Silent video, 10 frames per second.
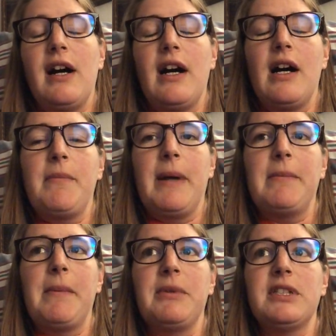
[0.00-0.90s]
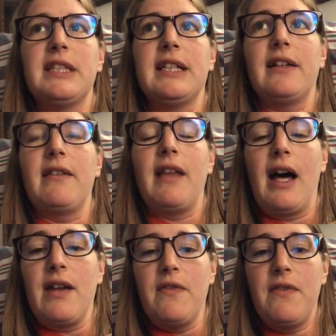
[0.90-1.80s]
I remember seeing a
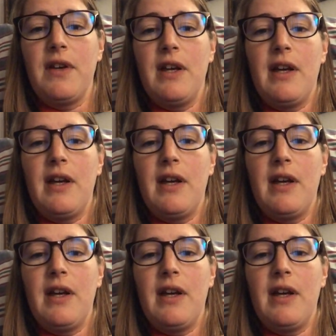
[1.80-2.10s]
lot of